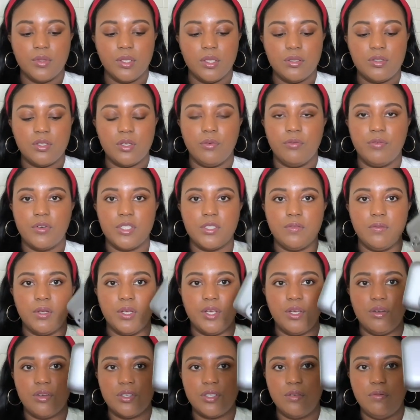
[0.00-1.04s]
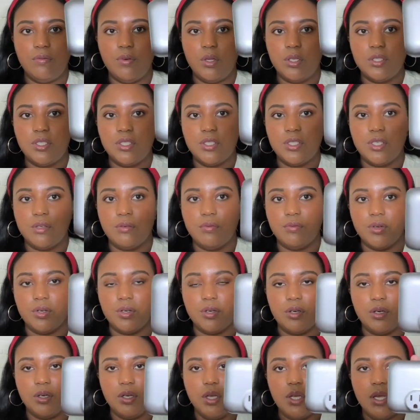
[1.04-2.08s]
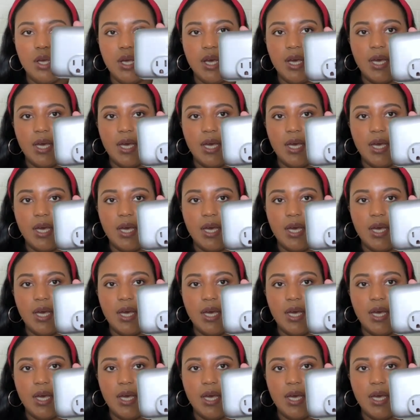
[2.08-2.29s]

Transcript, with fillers: So first of all, here's the voltage converter.